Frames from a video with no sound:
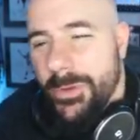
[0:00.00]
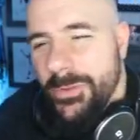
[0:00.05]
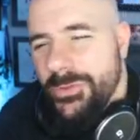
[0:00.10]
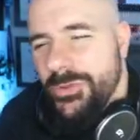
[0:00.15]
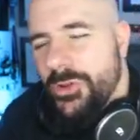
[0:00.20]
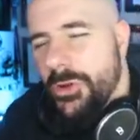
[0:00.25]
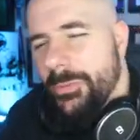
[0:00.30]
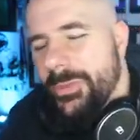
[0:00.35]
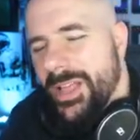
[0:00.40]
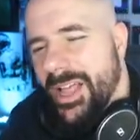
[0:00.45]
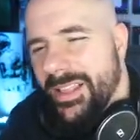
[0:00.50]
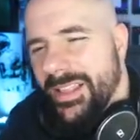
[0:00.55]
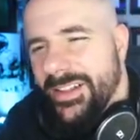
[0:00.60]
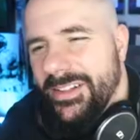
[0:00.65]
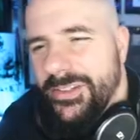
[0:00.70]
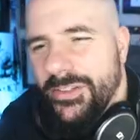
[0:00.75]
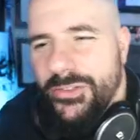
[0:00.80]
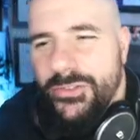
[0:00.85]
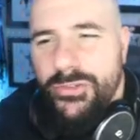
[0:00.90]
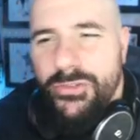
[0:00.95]
normally I like
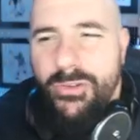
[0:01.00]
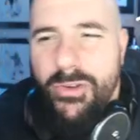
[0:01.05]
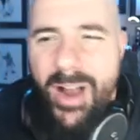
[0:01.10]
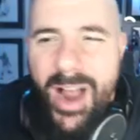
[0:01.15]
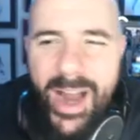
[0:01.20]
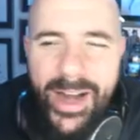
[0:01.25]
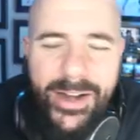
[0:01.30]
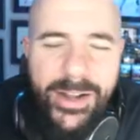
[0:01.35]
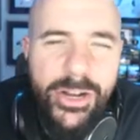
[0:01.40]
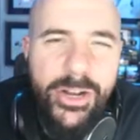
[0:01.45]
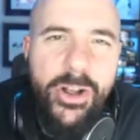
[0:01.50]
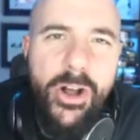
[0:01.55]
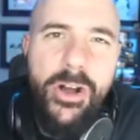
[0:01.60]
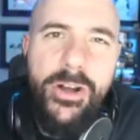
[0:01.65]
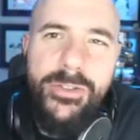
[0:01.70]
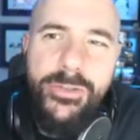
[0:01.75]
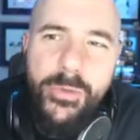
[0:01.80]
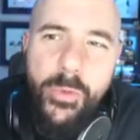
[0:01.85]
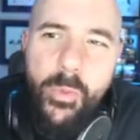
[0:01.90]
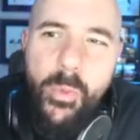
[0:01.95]
to try to
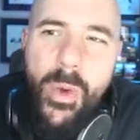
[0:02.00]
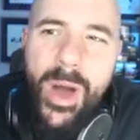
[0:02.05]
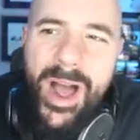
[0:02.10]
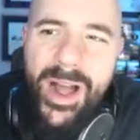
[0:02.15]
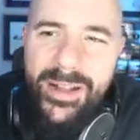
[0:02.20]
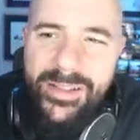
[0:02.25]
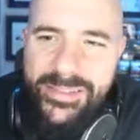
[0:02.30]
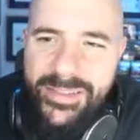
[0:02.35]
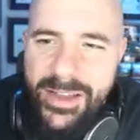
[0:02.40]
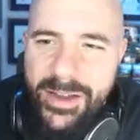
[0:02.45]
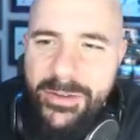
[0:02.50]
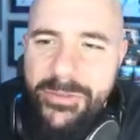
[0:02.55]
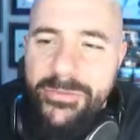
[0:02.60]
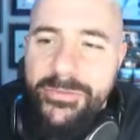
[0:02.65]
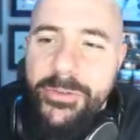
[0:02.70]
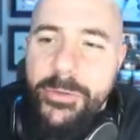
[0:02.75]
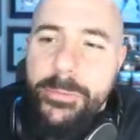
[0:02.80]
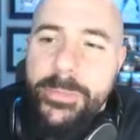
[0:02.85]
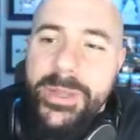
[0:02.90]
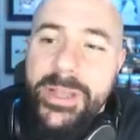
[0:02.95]
guard the wide side of the
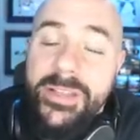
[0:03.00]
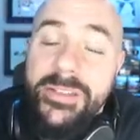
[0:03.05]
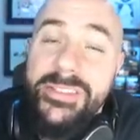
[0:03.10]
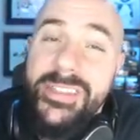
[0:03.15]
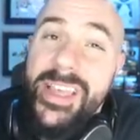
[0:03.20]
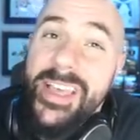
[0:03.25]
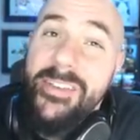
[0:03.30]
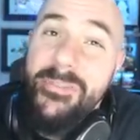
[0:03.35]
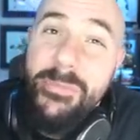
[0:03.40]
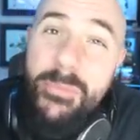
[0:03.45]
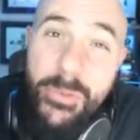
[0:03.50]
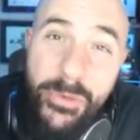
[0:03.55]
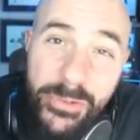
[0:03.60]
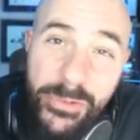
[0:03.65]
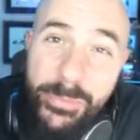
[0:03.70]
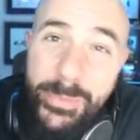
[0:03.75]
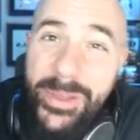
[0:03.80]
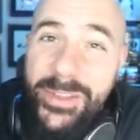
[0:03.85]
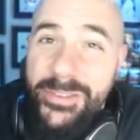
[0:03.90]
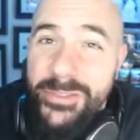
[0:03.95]
field because they have more
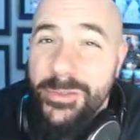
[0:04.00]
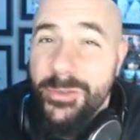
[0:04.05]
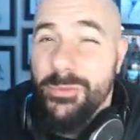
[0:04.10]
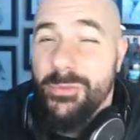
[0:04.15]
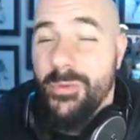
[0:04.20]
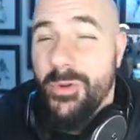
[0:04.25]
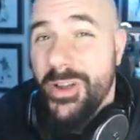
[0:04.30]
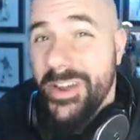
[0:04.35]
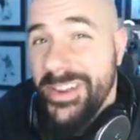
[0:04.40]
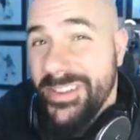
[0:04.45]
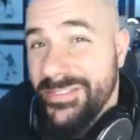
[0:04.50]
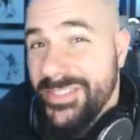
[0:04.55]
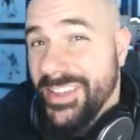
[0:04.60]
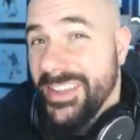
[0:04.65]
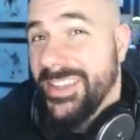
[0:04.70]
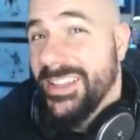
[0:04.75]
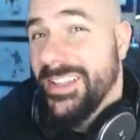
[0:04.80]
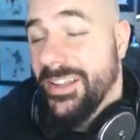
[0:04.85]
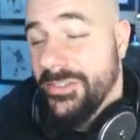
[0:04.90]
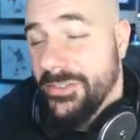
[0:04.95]
space to run if they
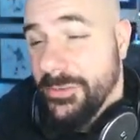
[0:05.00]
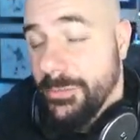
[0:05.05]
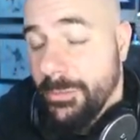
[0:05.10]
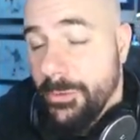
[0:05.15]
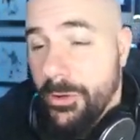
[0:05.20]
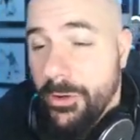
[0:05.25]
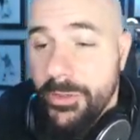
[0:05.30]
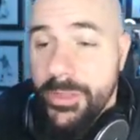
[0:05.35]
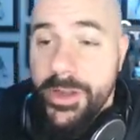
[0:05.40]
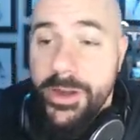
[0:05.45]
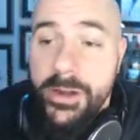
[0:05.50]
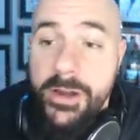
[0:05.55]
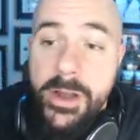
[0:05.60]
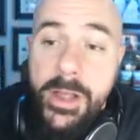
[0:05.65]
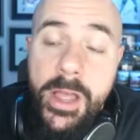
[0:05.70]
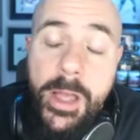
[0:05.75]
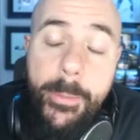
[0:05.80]
catch the ball there.